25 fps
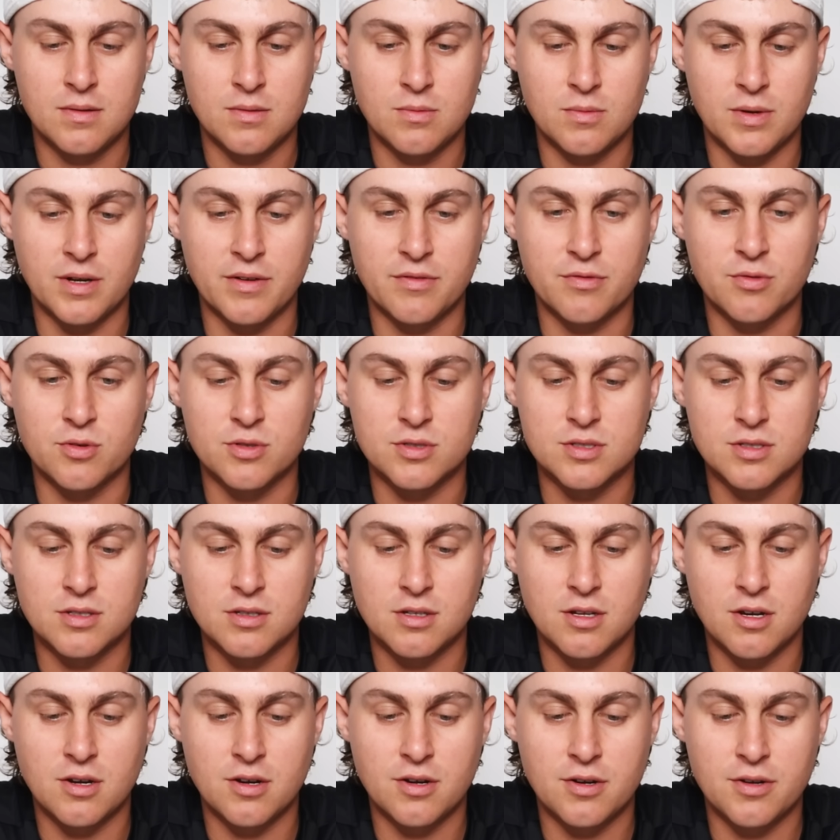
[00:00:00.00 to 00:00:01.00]
Wait for it to
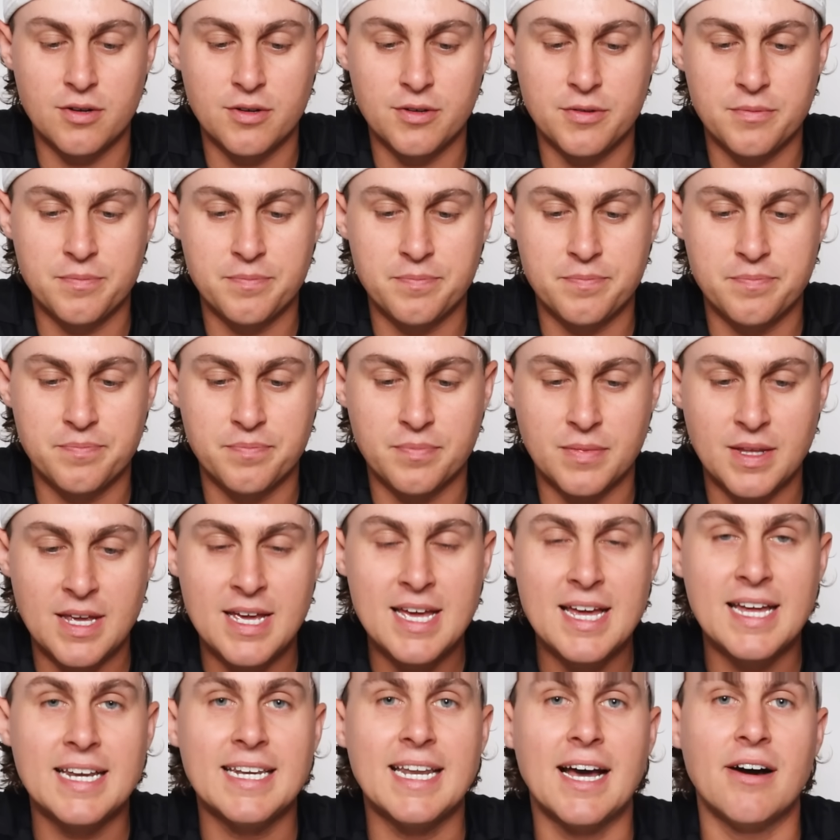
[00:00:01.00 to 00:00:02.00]
load.
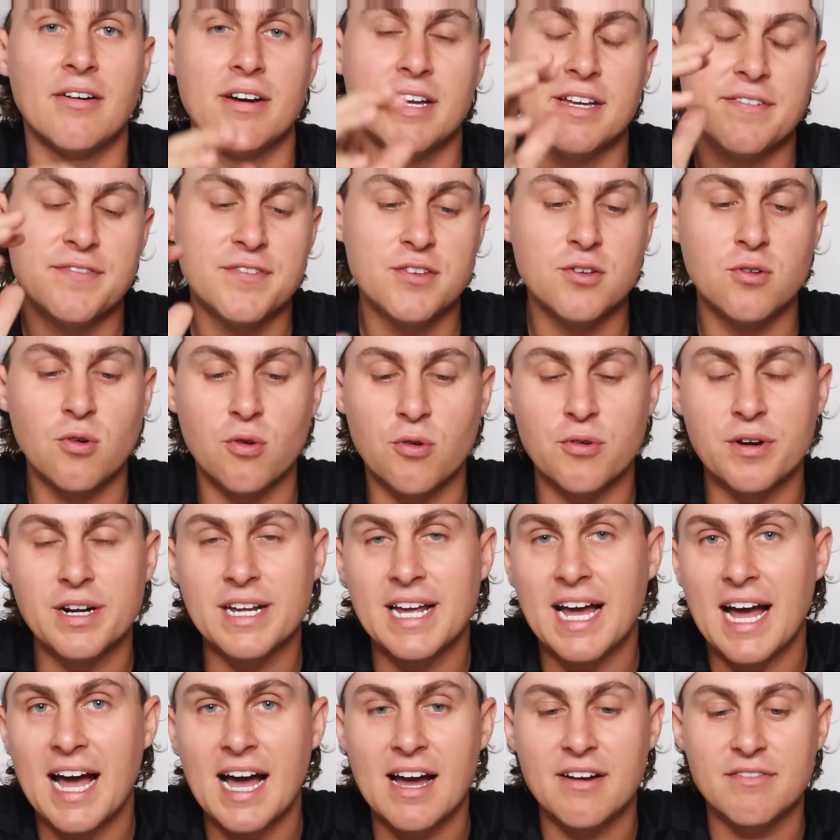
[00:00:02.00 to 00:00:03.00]
Now, if you
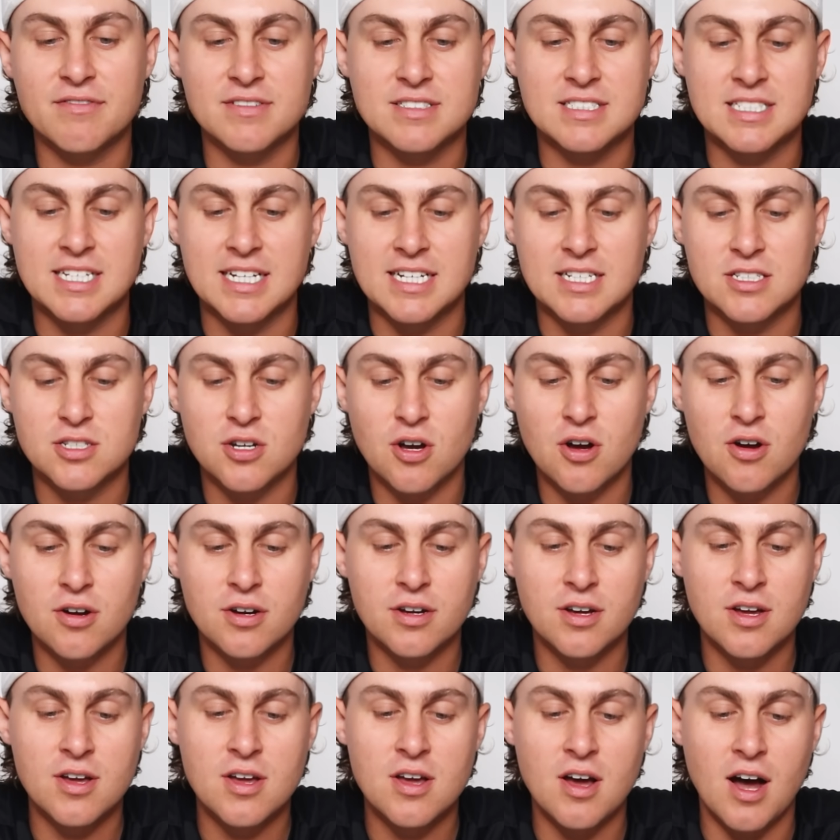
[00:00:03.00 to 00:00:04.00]
already have
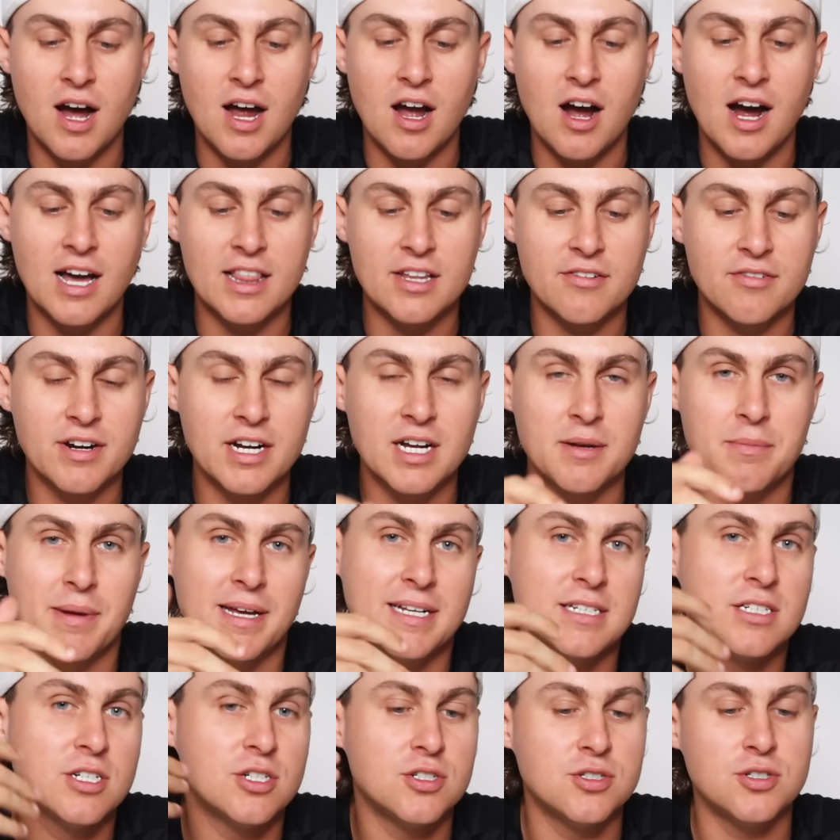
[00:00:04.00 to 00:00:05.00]
TikTok, I highly
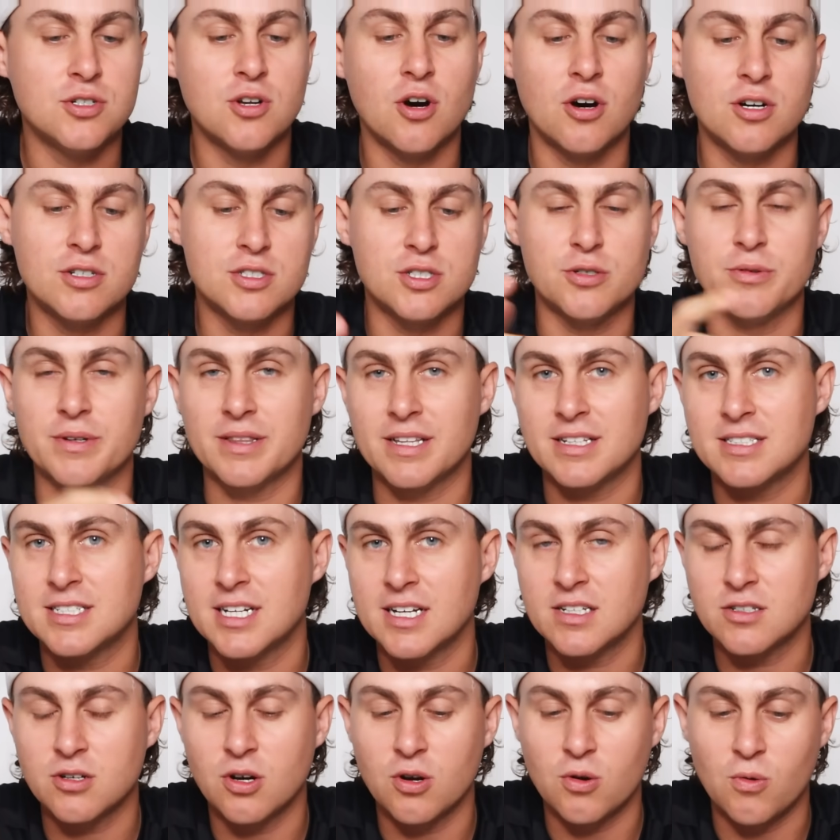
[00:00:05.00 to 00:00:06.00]
recommend not doing the
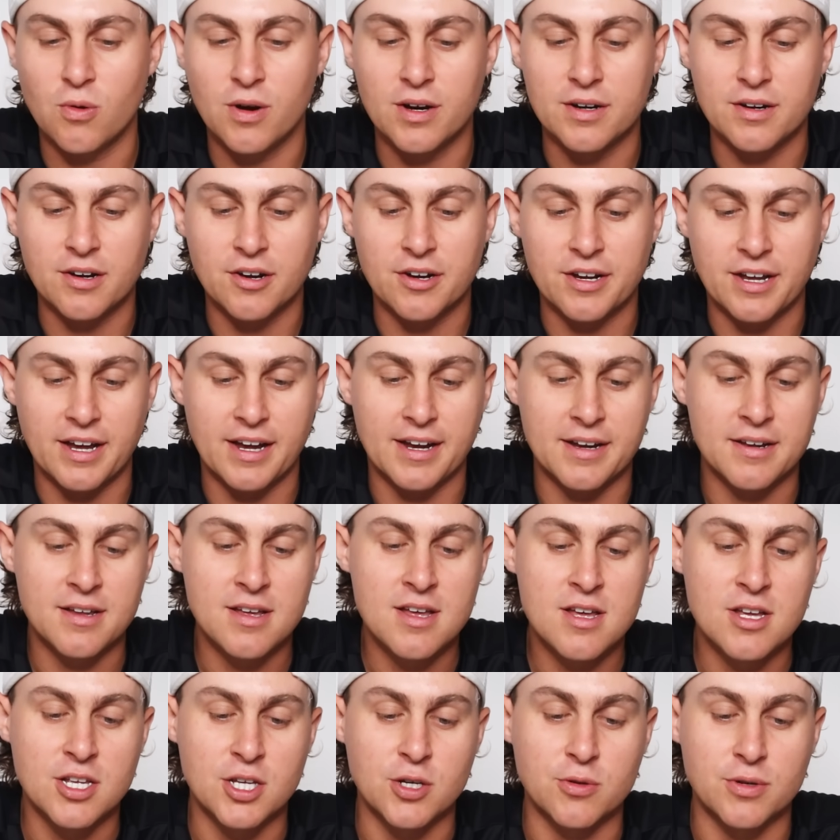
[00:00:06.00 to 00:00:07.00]
TikTok one, okay?
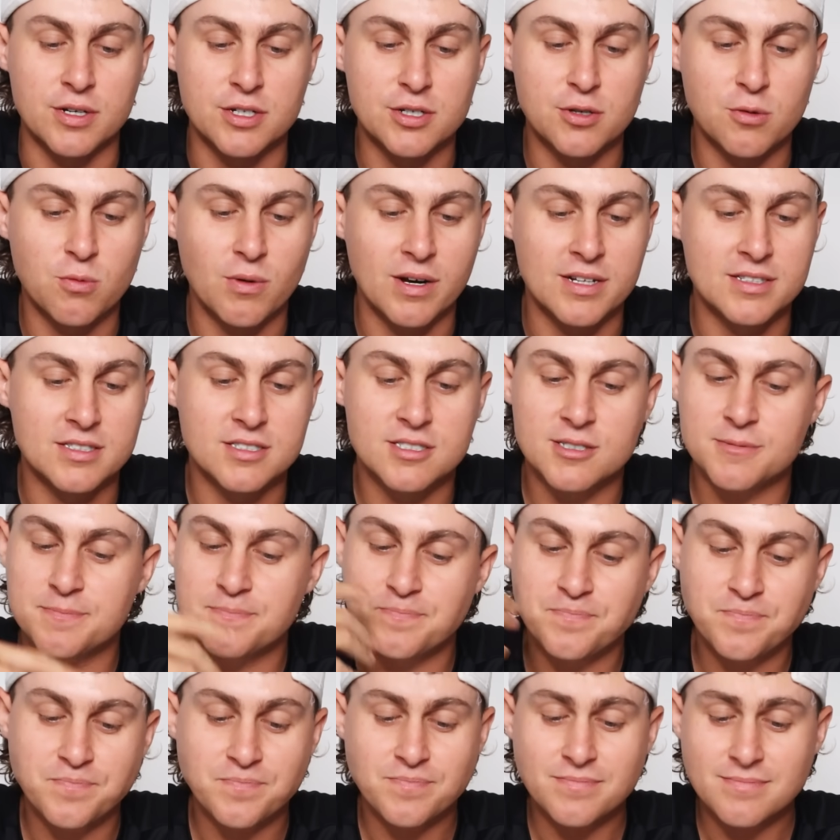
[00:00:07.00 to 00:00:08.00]
You want to do
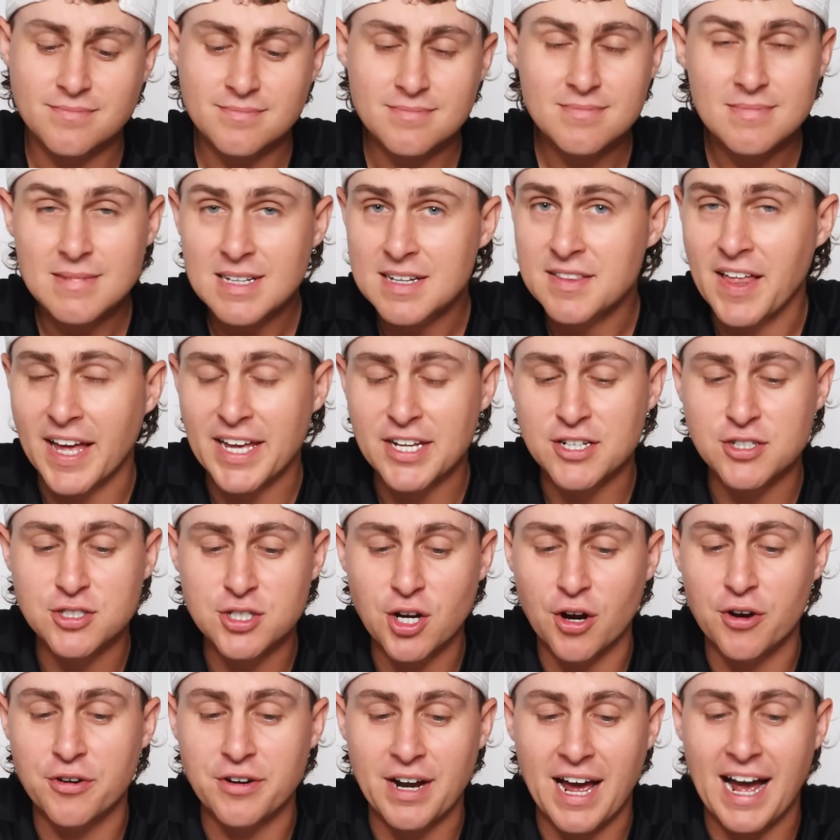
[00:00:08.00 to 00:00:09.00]
ones that you
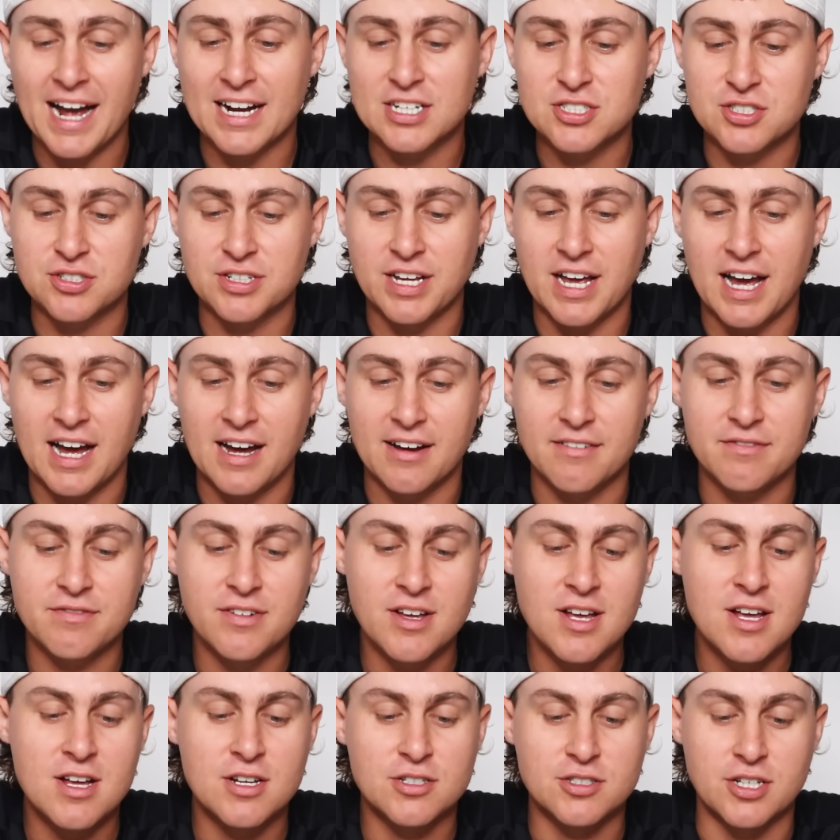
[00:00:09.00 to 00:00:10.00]
don't actually
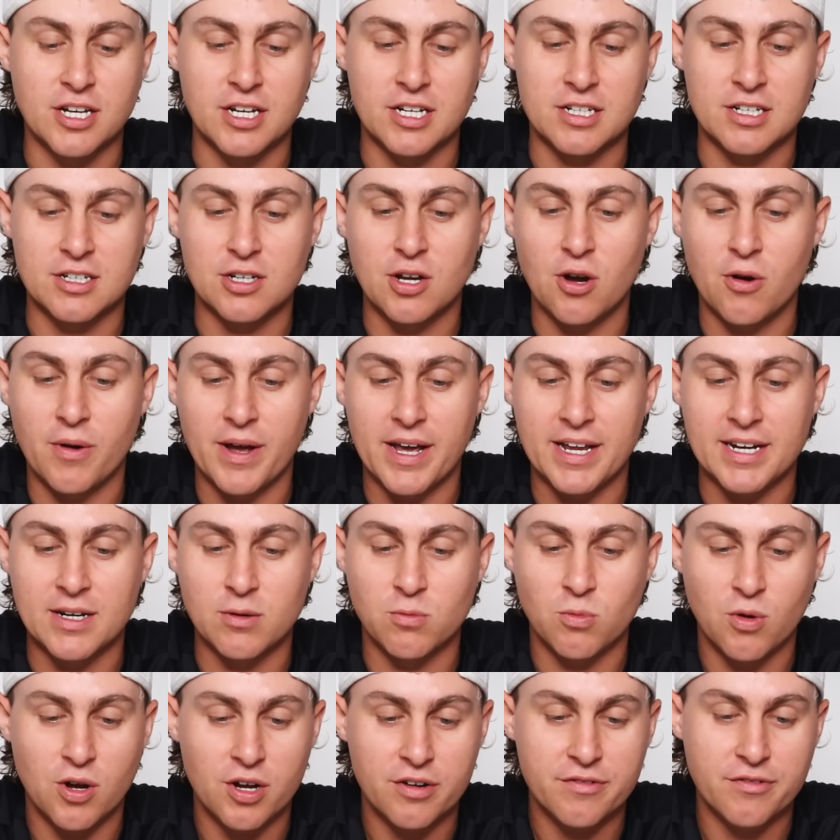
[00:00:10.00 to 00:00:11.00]
have, so that can go ahead
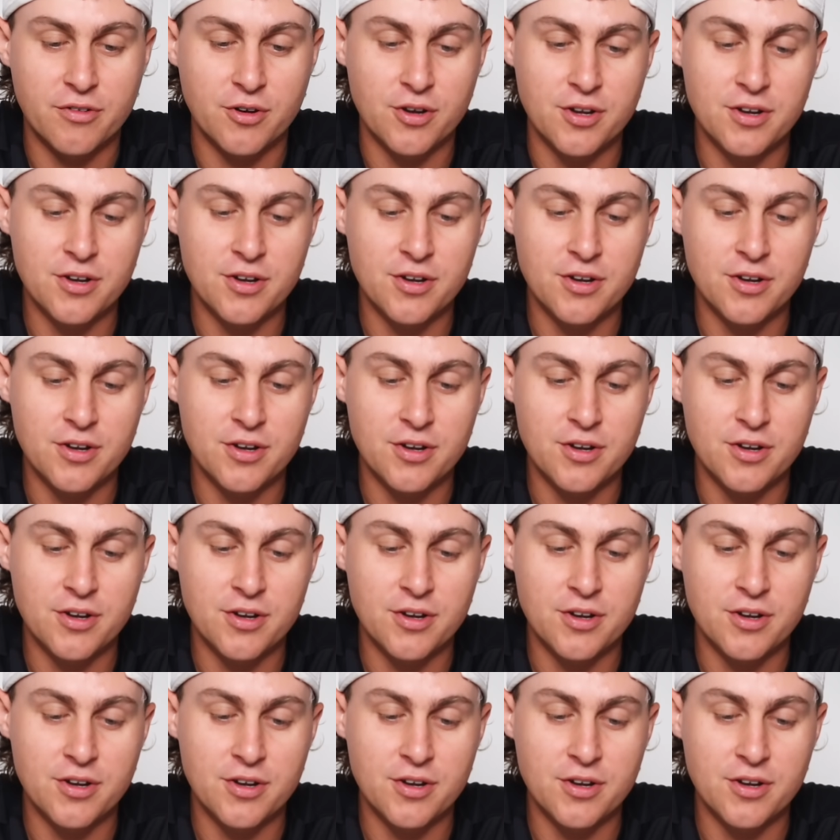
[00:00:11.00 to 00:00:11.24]
and work for